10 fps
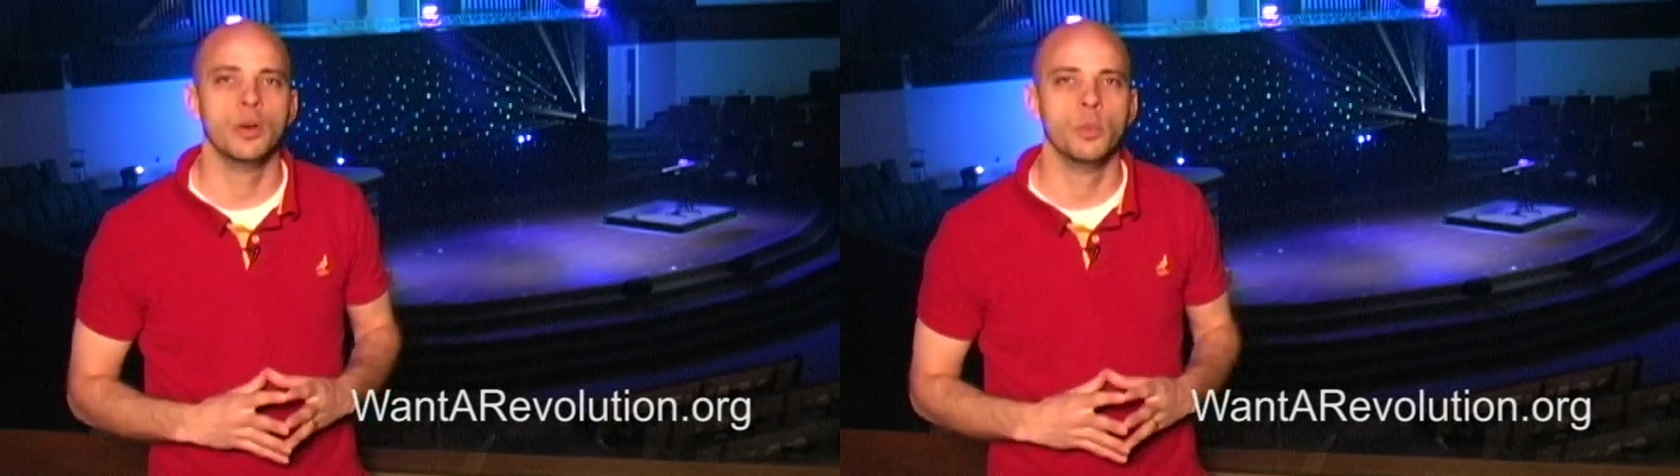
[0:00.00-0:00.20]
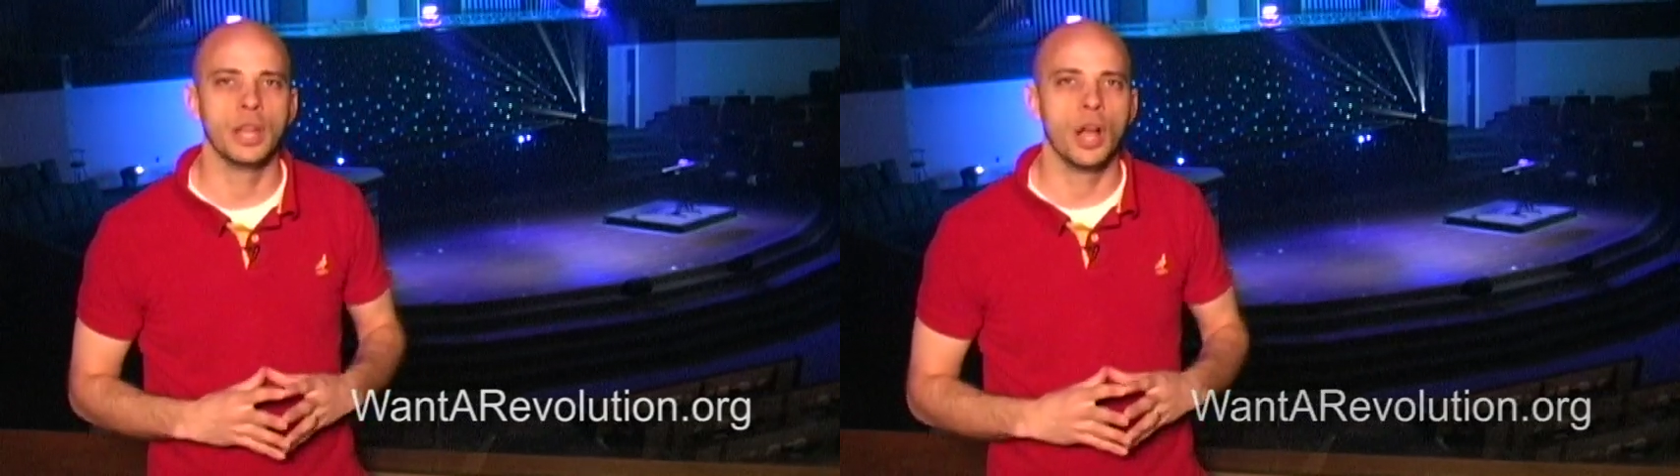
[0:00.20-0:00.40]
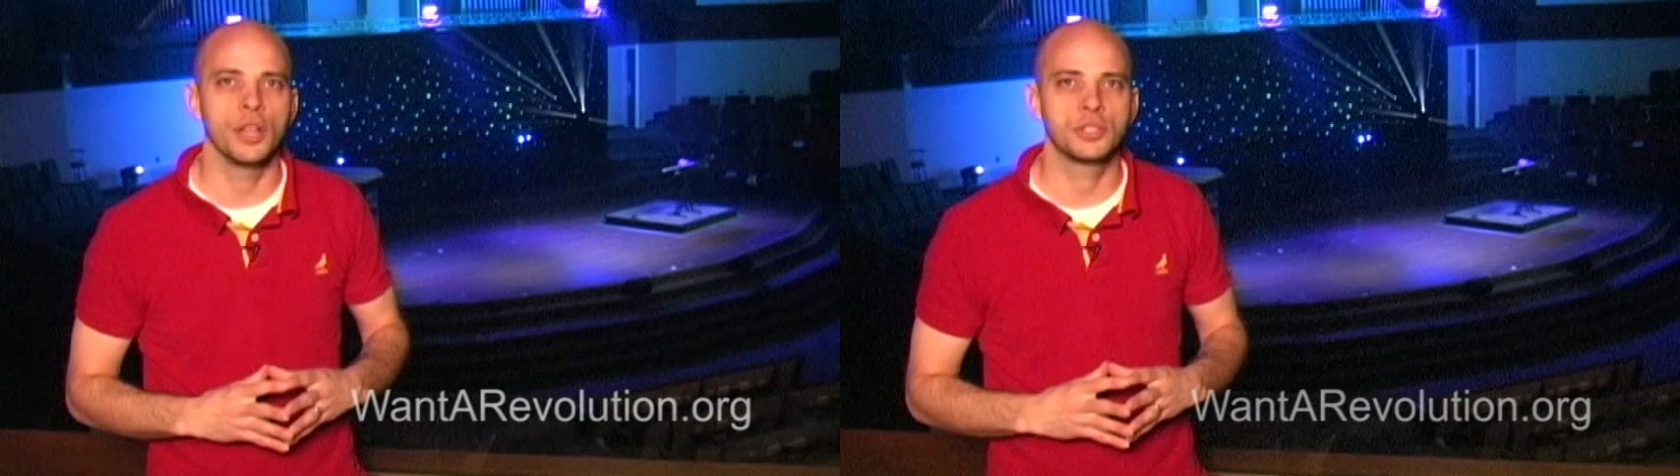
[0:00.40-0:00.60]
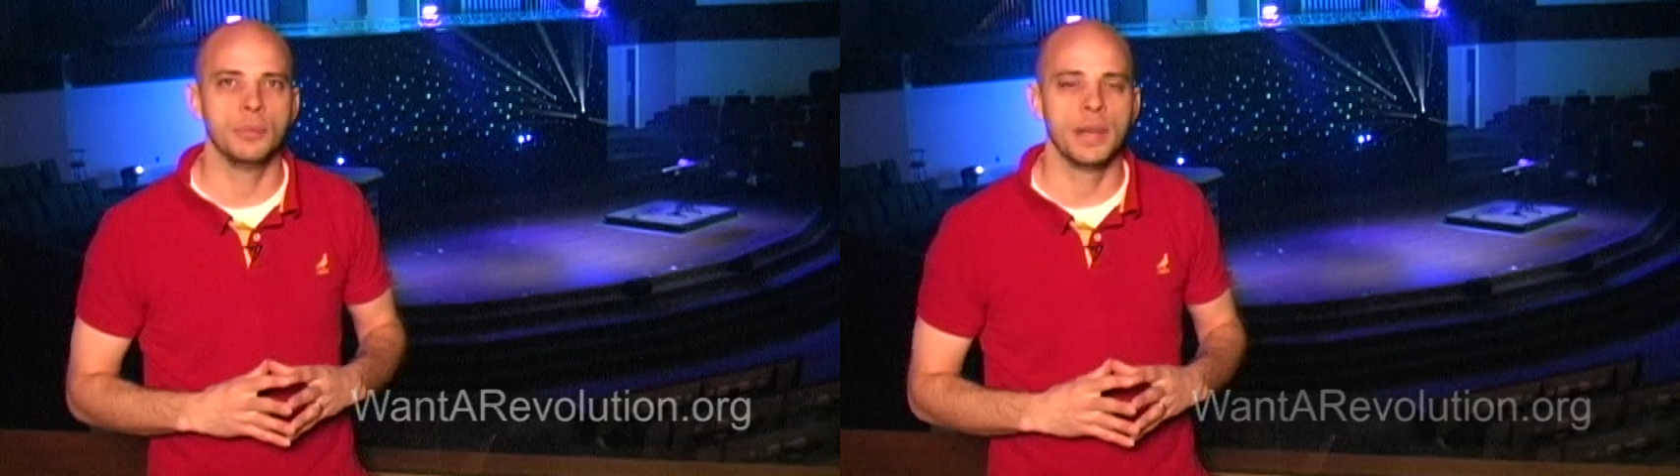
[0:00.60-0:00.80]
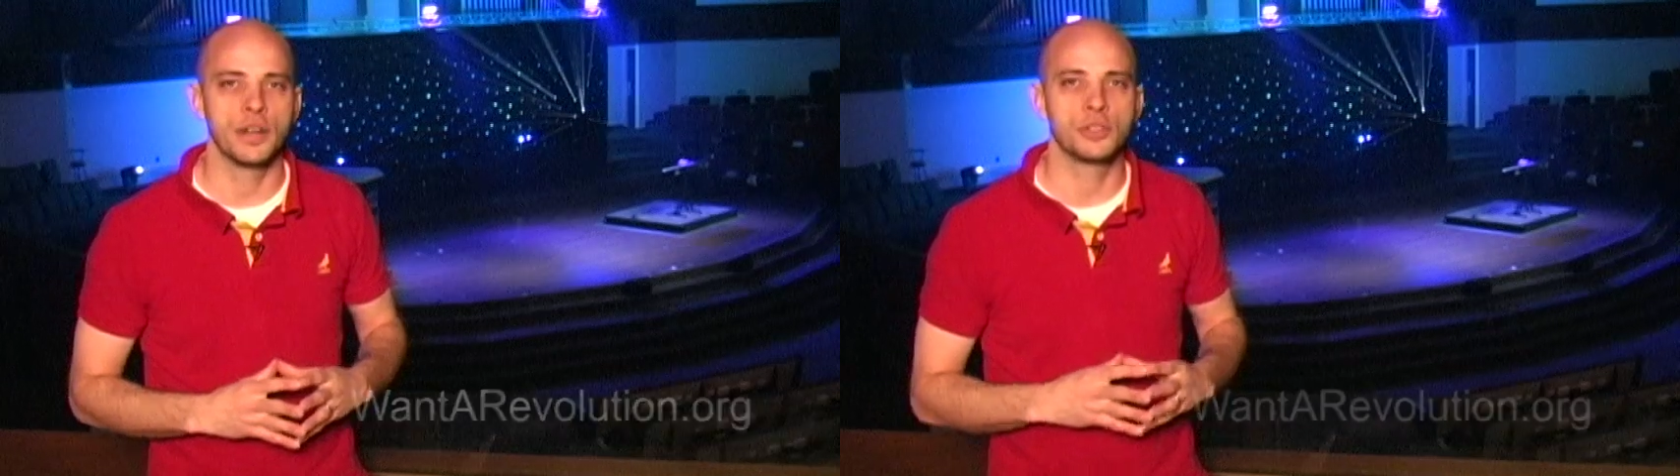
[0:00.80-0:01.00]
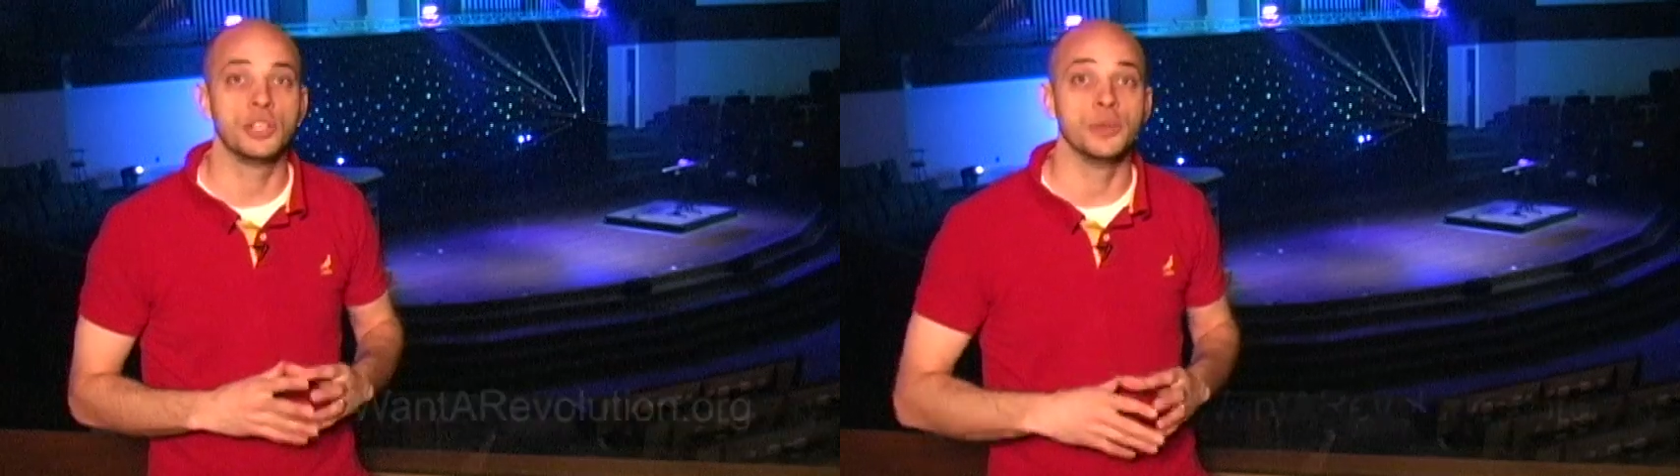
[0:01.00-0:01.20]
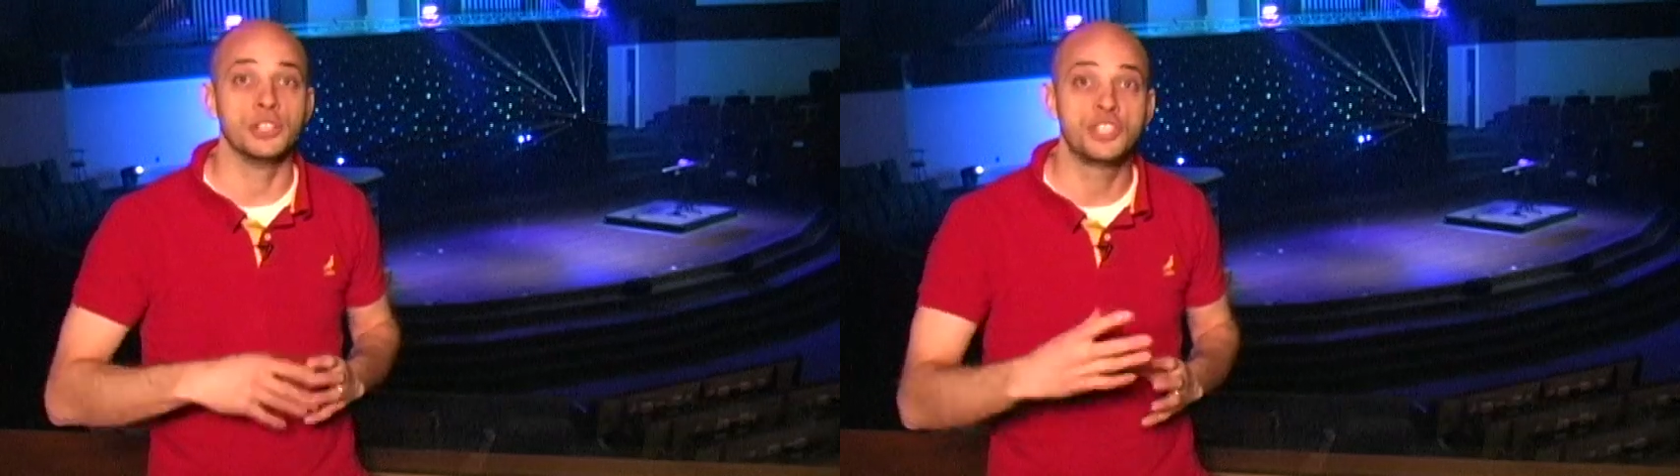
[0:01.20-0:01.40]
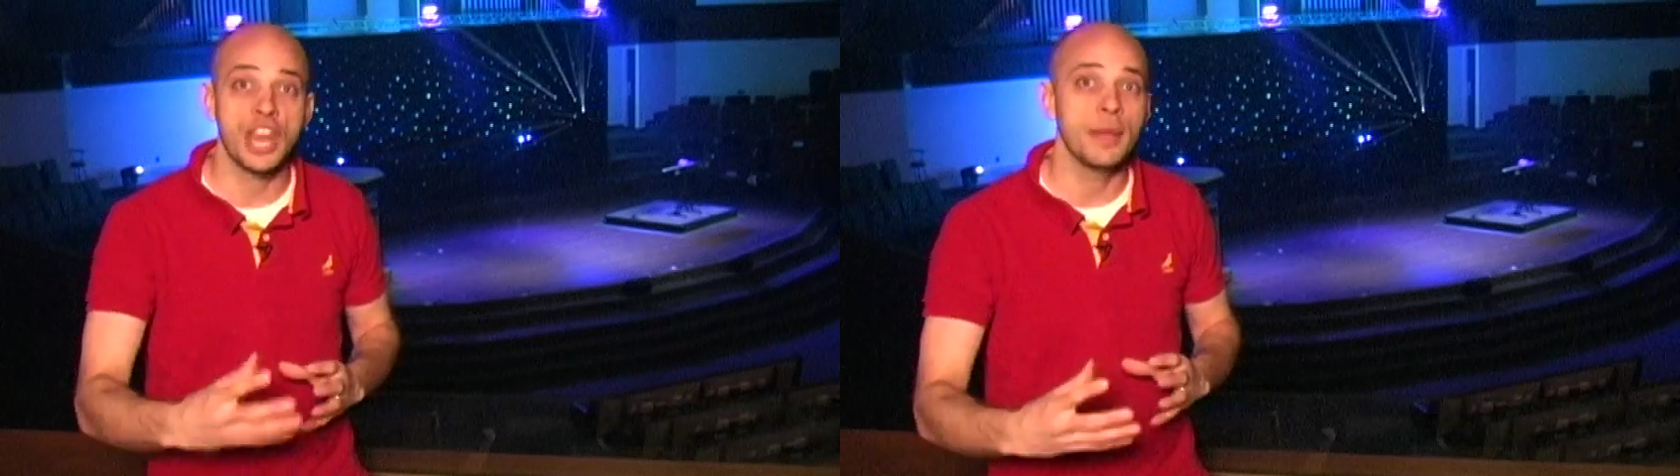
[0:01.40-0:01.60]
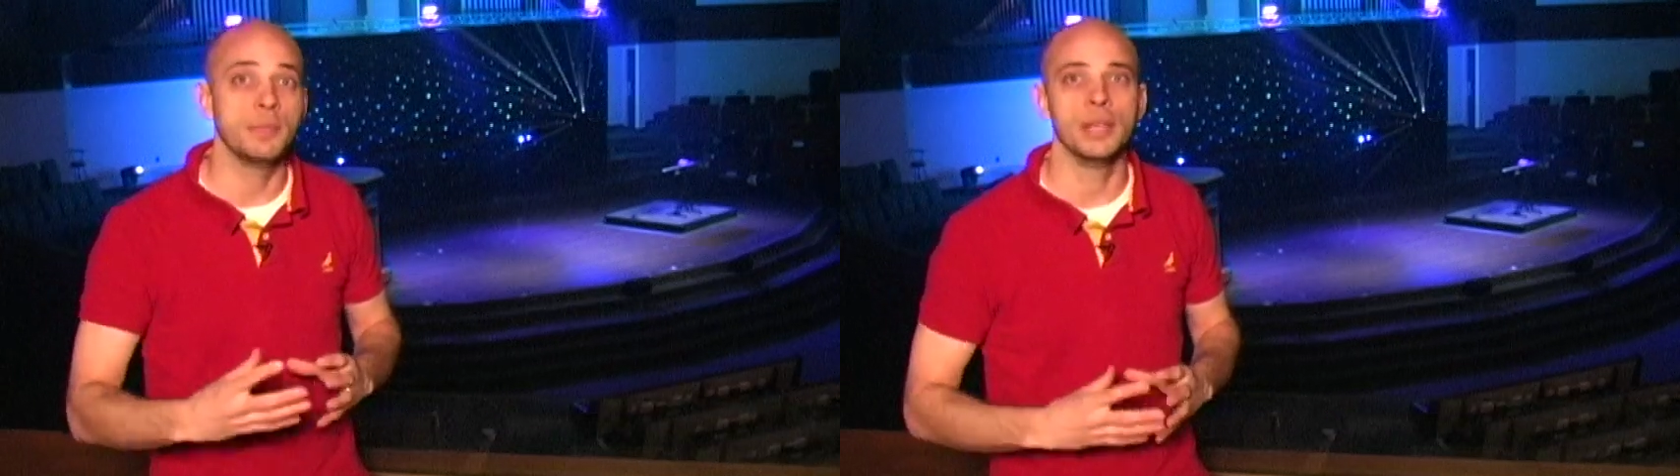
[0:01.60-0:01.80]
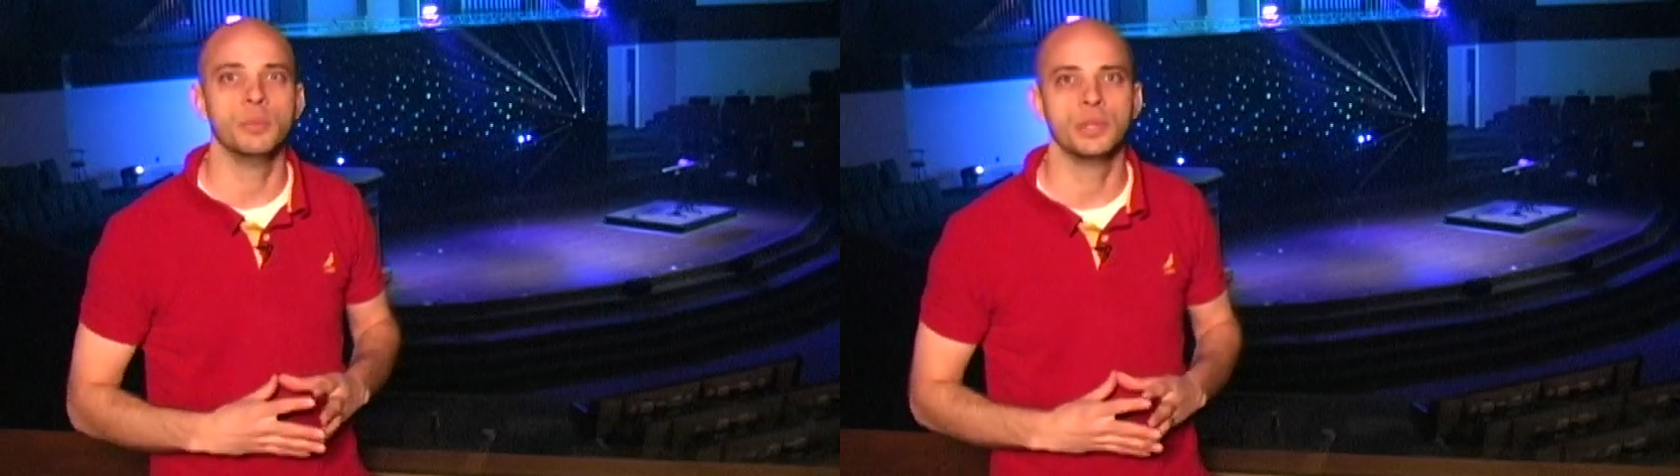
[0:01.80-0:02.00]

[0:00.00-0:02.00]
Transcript: really awesome in our series Champion,